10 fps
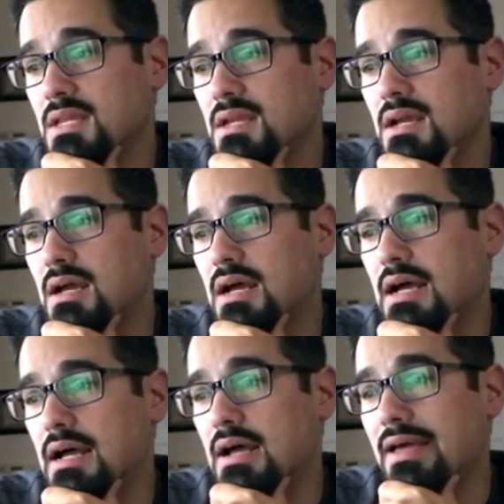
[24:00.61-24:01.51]

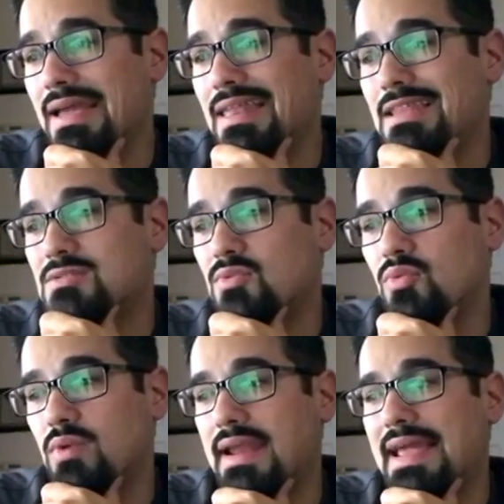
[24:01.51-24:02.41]
And it's
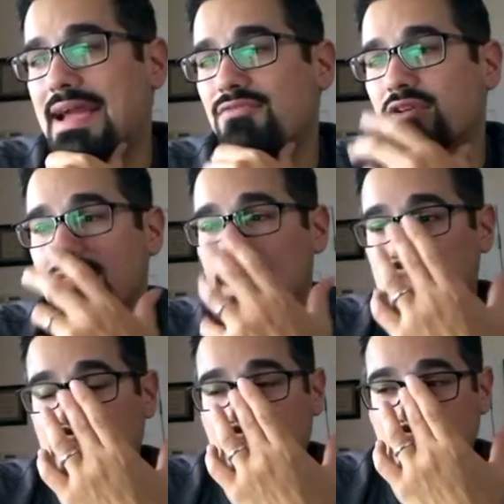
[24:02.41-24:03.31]
right after
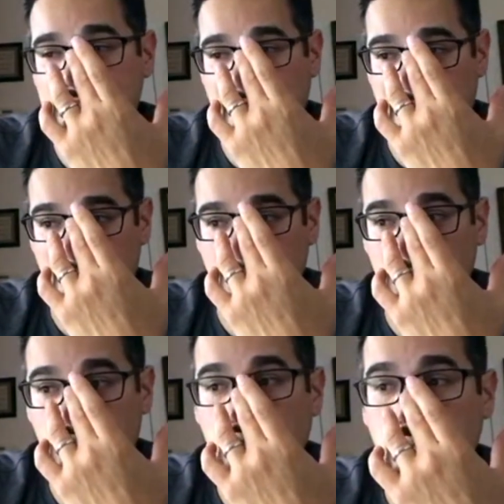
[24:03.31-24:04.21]
that he is able
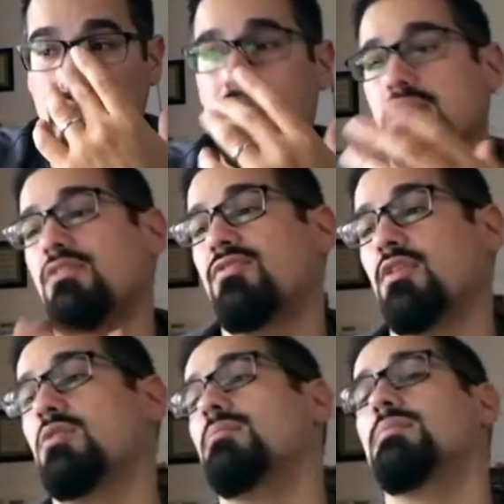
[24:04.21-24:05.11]
to make the
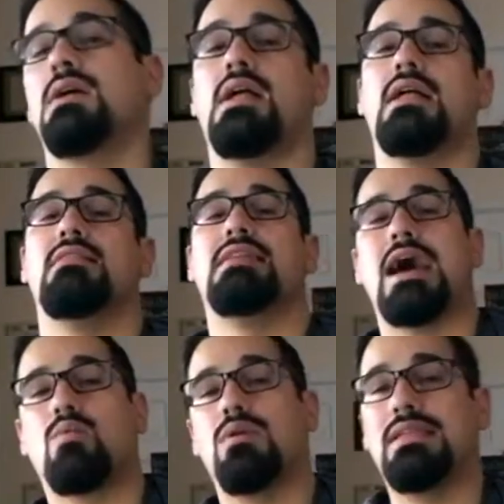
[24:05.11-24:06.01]
film
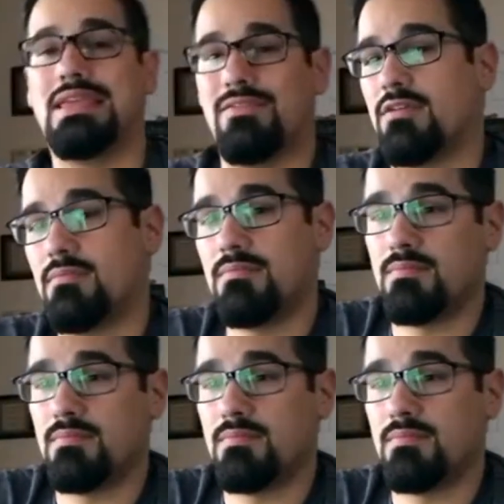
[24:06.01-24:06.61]
that would give him